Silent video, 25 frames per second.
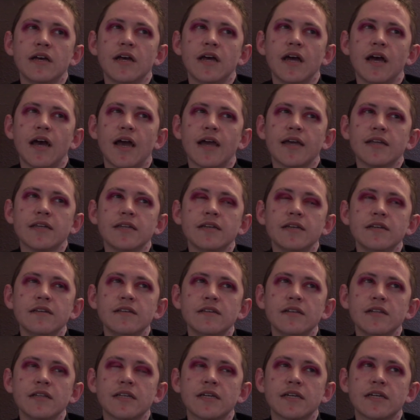I need
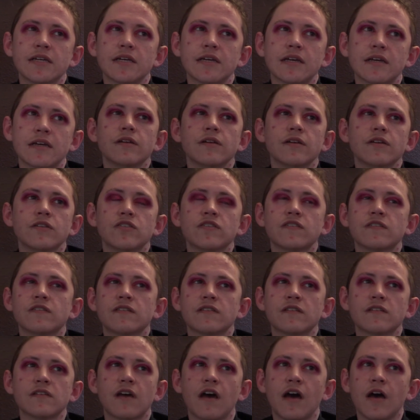to, like, just
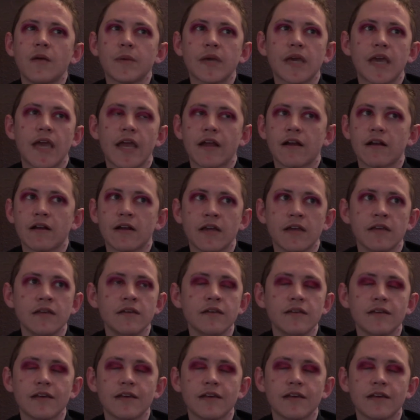stop caring